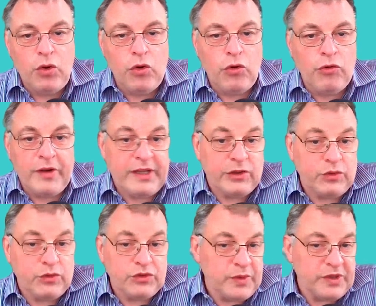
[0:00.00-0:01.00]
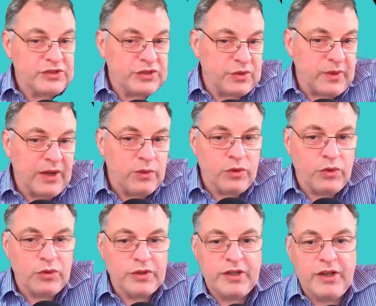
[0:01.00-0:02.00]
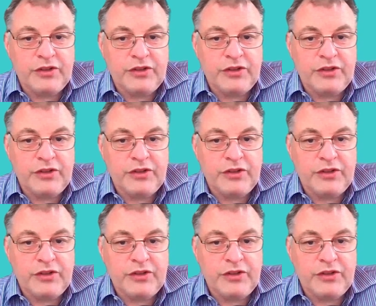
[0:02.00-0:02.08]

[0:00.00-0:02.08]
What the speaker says: or he could switch to Outlook